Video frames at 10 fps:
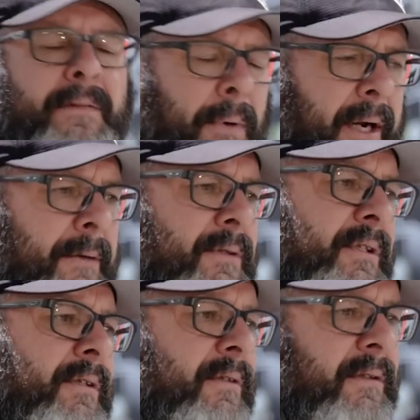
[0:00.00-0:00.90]
The body was
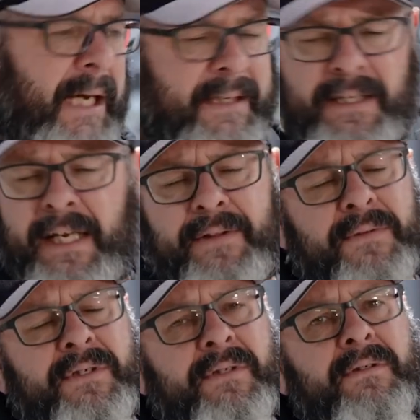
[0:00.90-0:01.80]
good, underneath
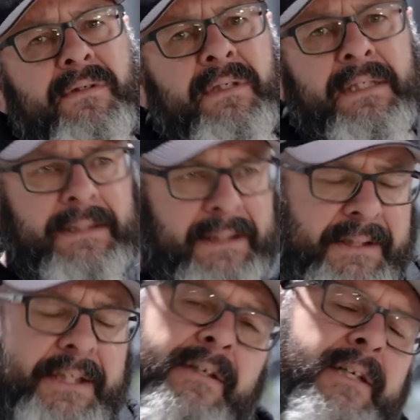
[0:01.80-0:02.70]
was good,
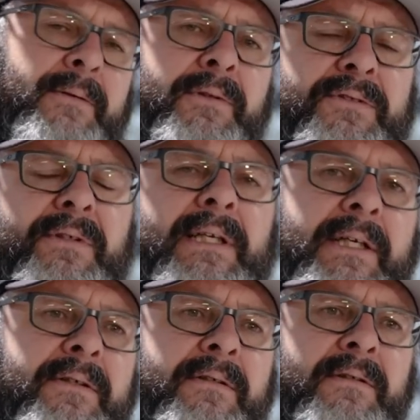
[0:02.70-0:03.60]
interior was really
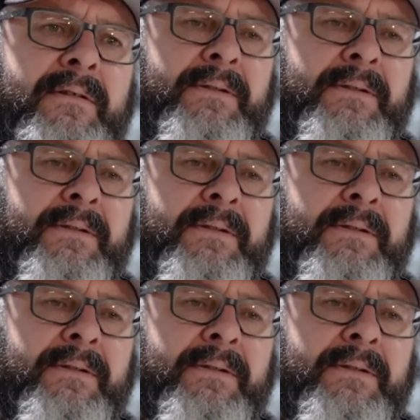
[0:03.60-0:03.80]
good.